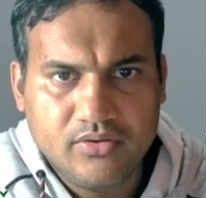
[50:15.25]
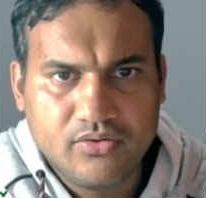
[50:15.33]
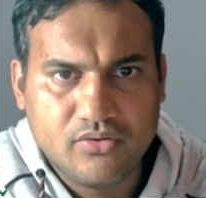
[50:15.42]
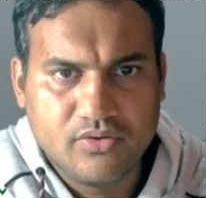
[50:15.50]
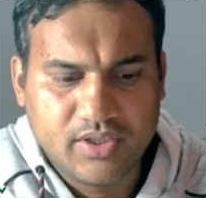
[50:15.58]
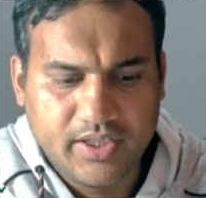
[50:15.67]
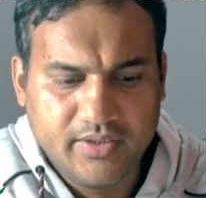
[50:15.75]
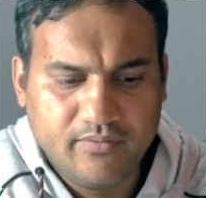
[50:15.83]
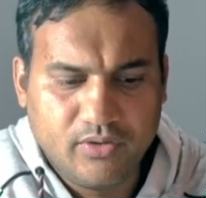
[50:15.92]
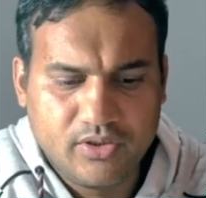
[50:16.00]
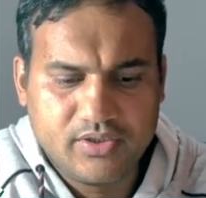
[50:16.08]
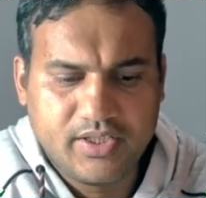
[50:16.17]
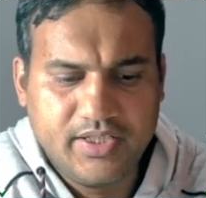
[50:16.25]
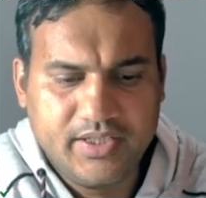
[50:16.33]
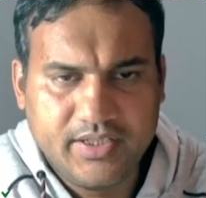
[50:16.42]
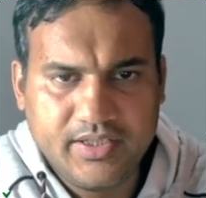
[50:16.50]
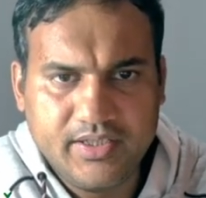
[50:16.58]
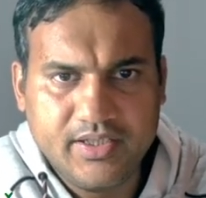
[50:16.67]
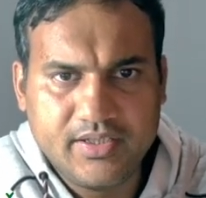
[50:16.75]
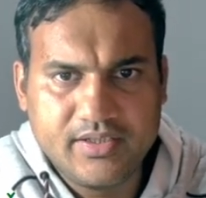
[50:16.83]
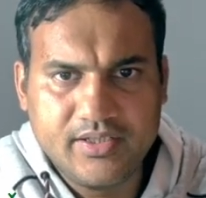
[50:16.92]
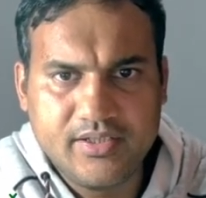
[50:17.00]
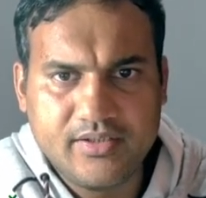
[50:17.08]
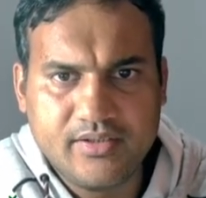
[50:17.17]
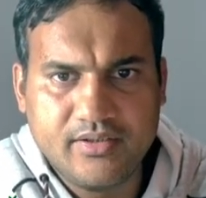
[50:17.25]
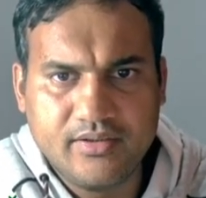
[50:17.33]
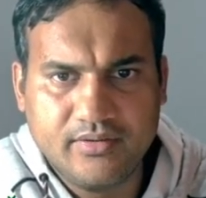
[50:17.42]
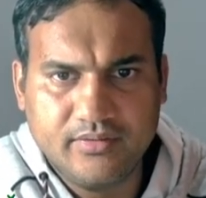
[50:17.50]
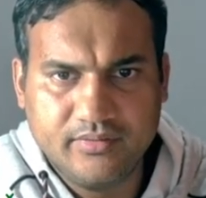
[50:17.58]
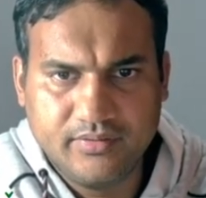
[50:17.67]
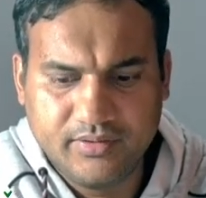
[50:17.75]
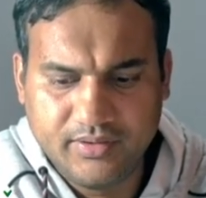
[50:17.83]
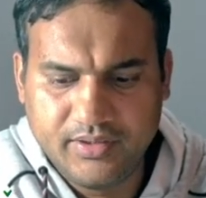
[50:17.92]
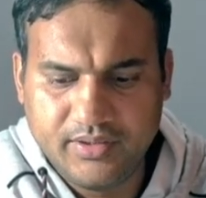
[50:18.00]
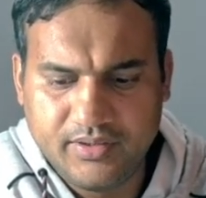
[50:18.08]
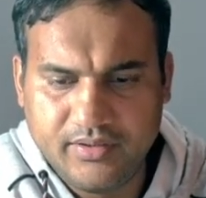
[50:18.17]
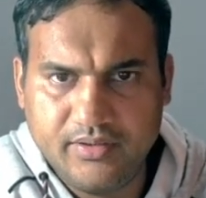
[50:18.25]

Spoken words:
So what SiteKit does is it